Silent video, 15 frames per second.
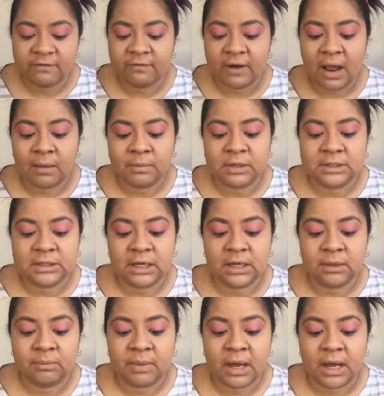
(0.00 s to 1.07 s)
and I'm gonna
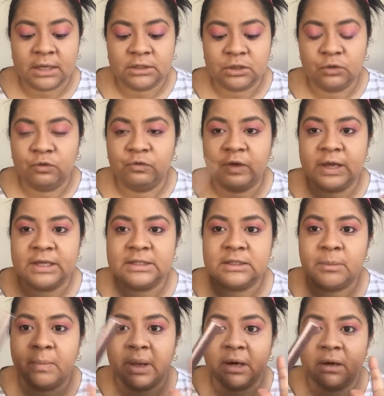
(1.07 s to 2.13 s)
take my Too
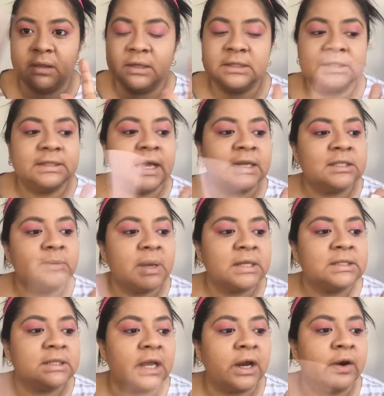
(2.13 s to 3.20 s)
Faced Better Than Sex
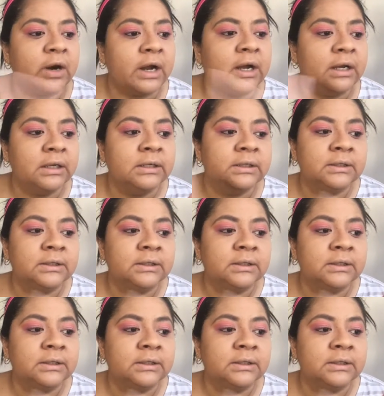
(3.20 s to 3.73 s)
mascara